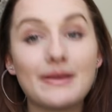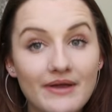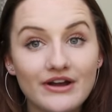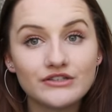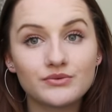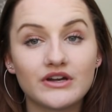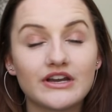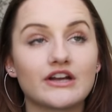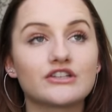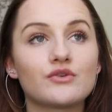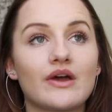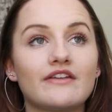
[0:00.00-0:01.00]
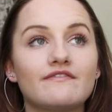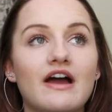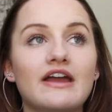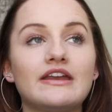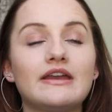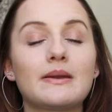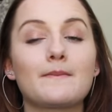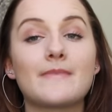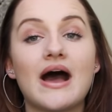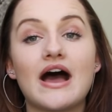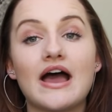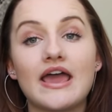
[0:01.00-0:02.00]
My parents weren't here, so I invited
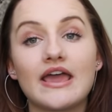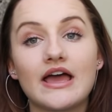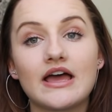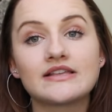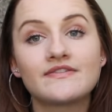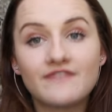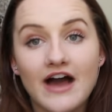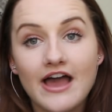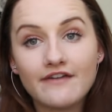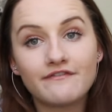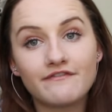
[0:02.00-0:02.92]
my five